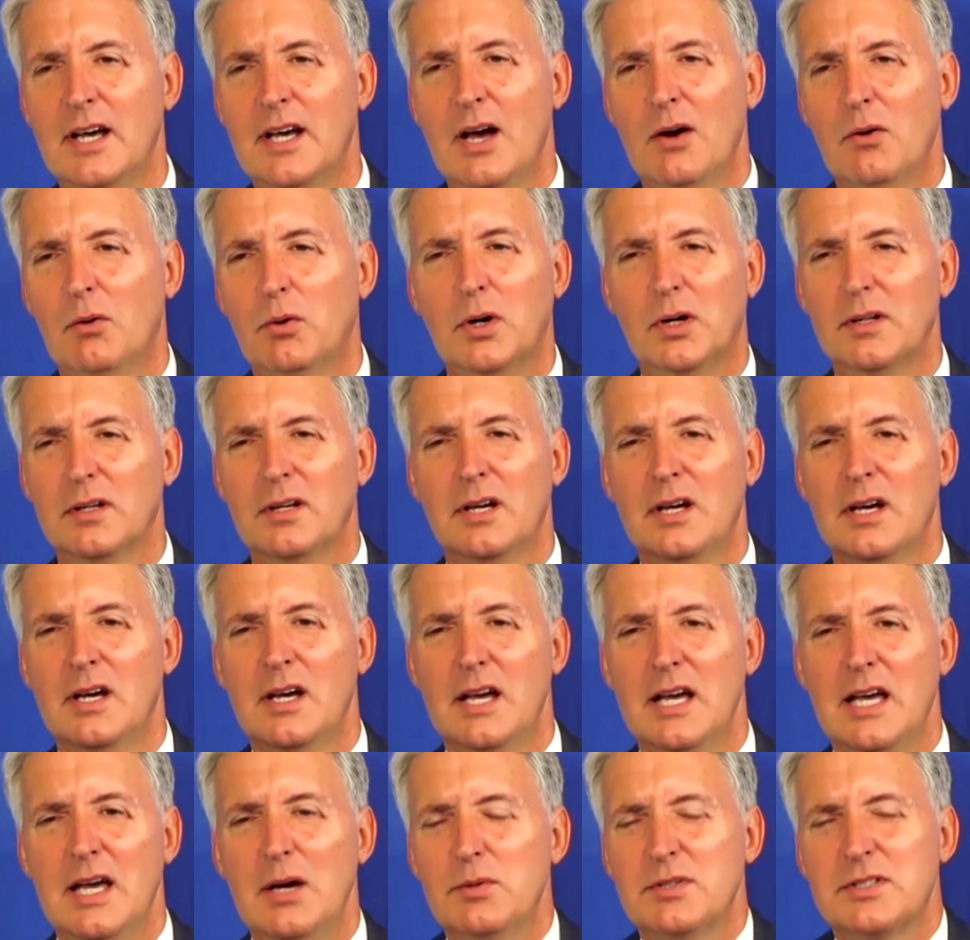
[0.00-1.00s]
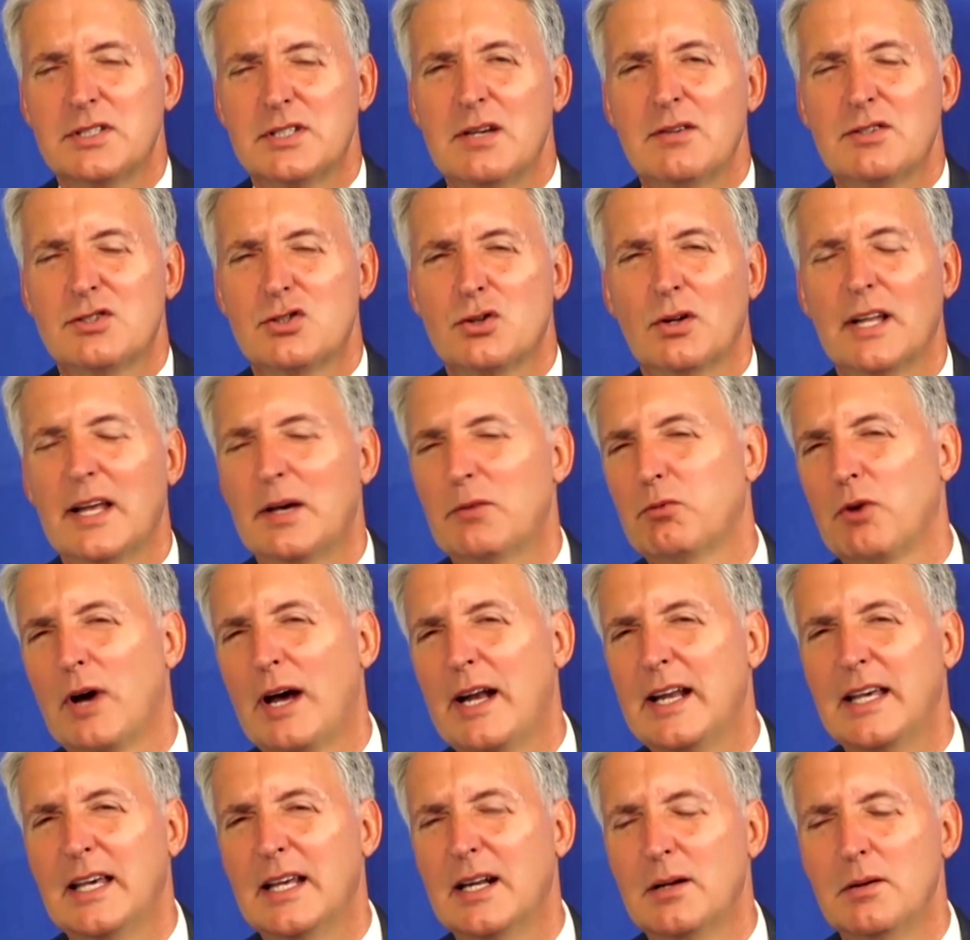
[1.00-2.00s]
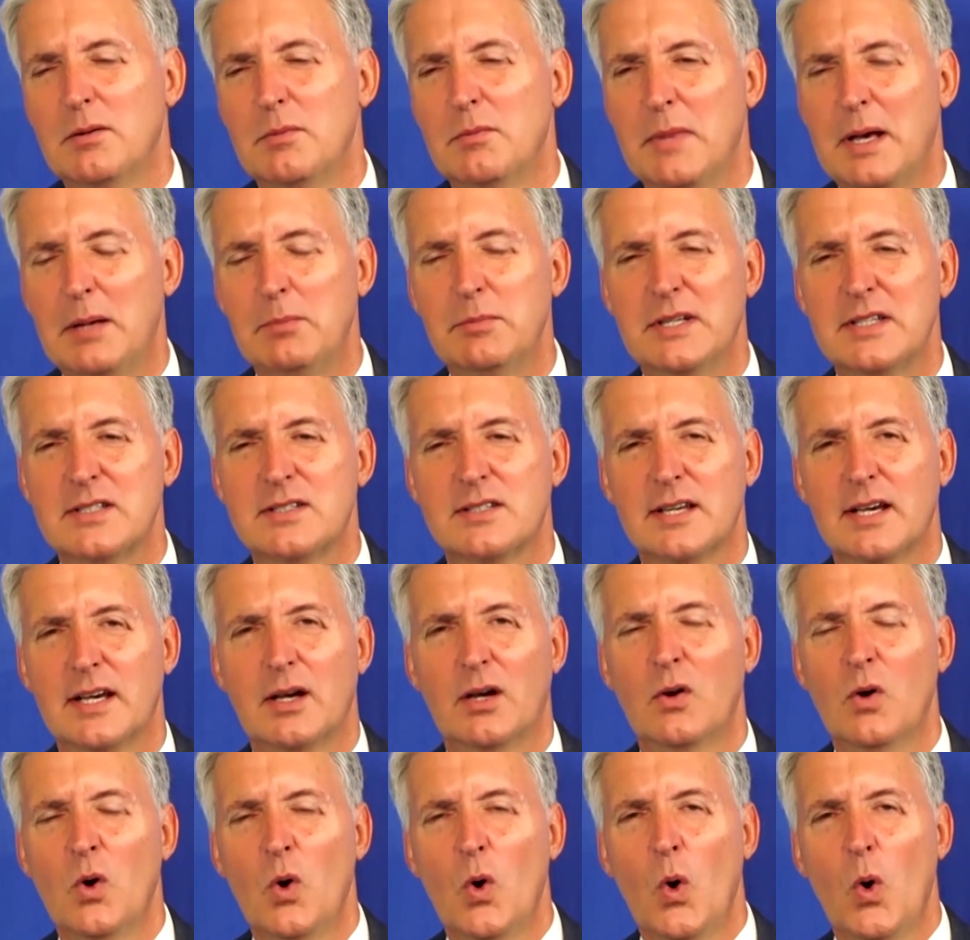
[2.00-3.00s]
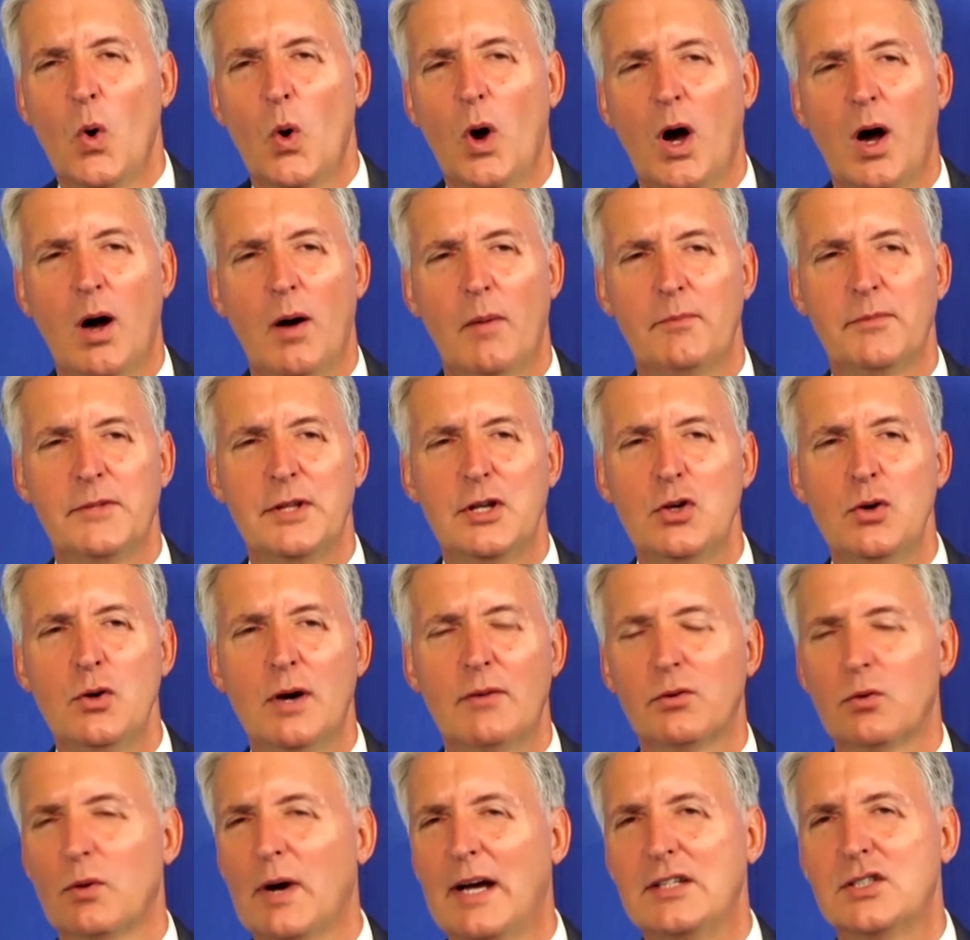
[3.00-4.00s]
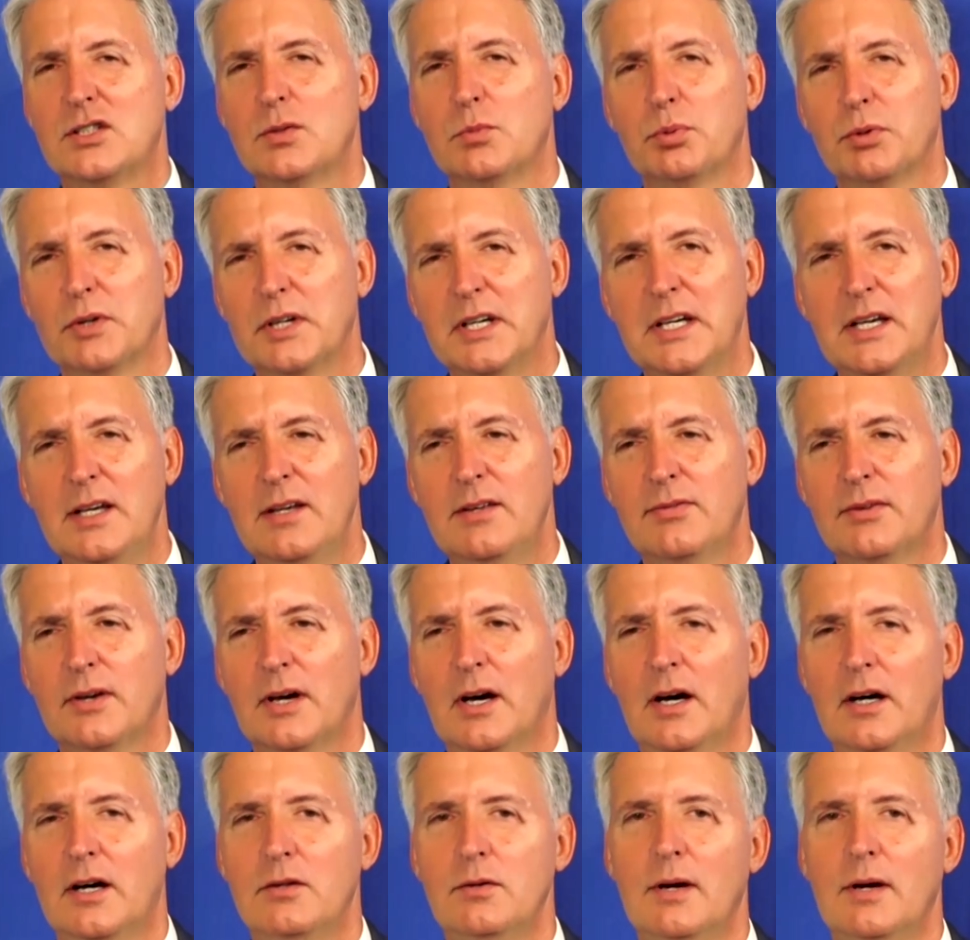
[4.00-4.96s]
Well, it's sort of like writing in an amendment saying, you have a right to breathe. You have